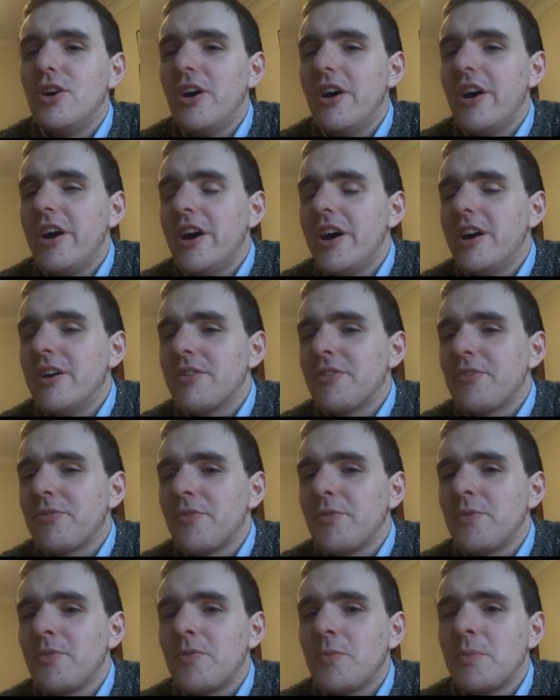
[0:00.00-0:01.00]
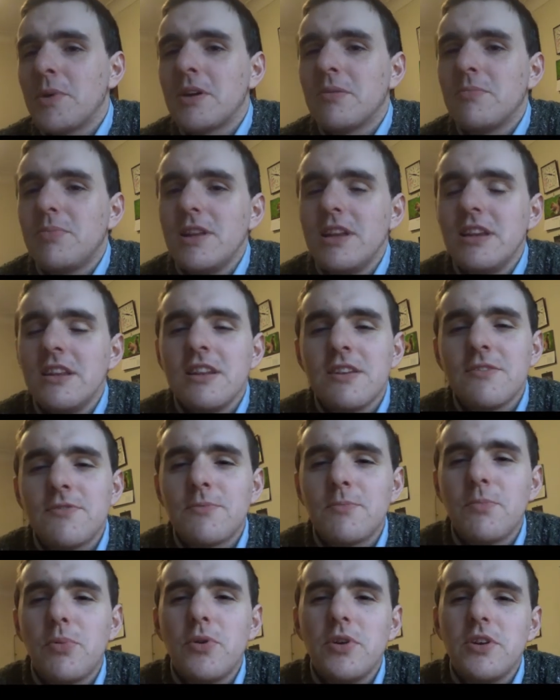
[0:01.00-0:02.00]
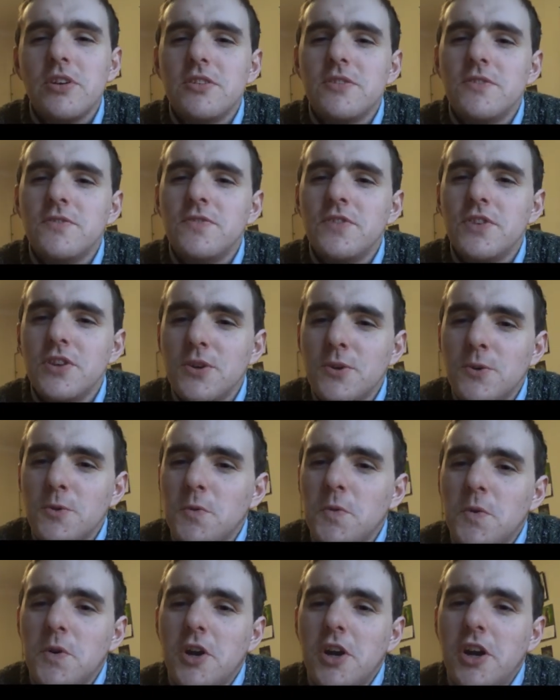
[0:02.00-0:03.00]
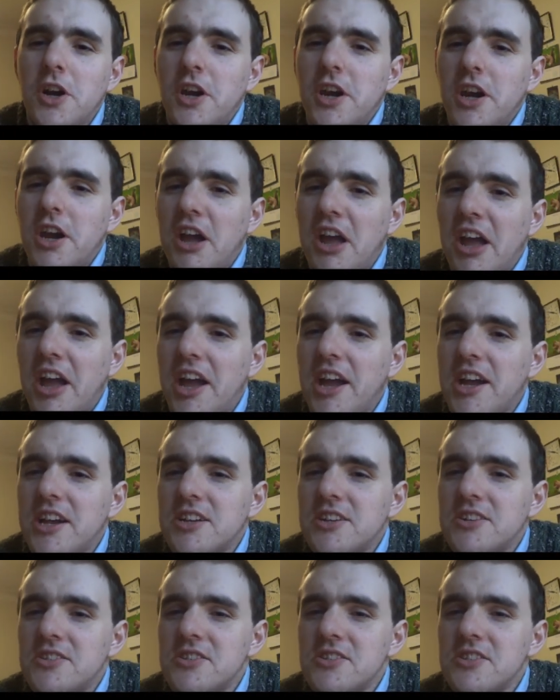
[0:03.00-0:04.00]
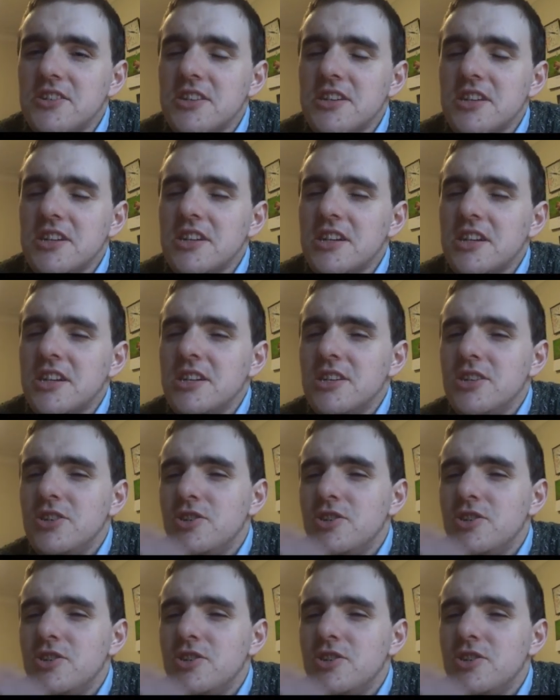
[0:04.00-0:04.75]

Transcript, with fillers: uh, from a completely different point of view, and in